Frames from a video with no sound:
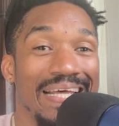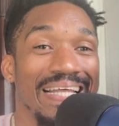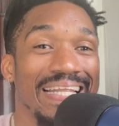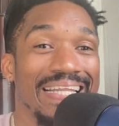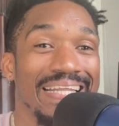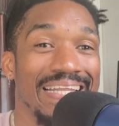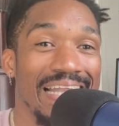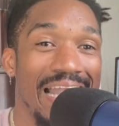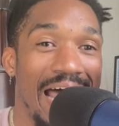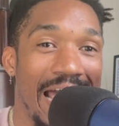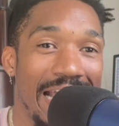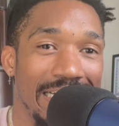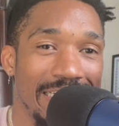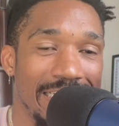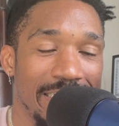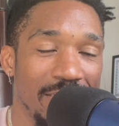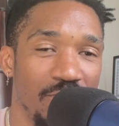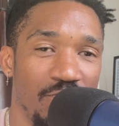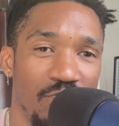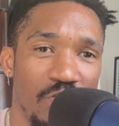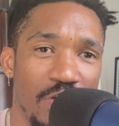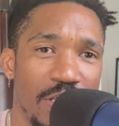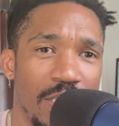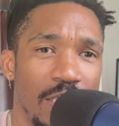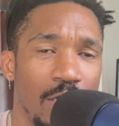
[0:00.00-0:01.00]
Like this
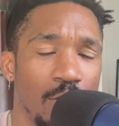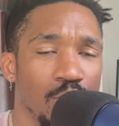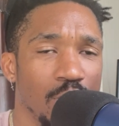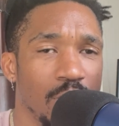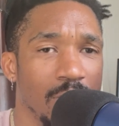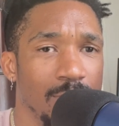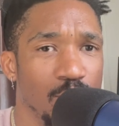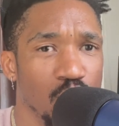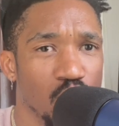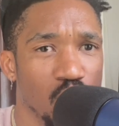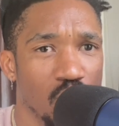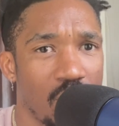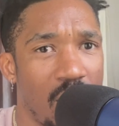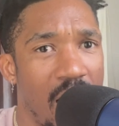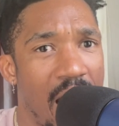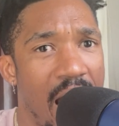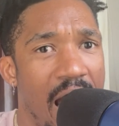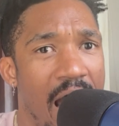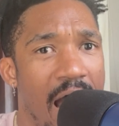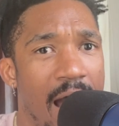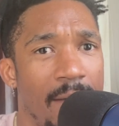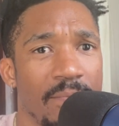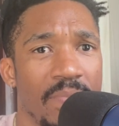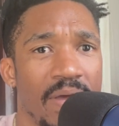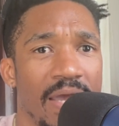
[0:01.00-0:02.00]
video.
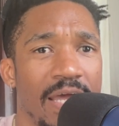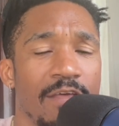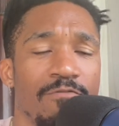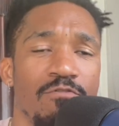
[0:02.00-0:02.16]
Subscribe, man.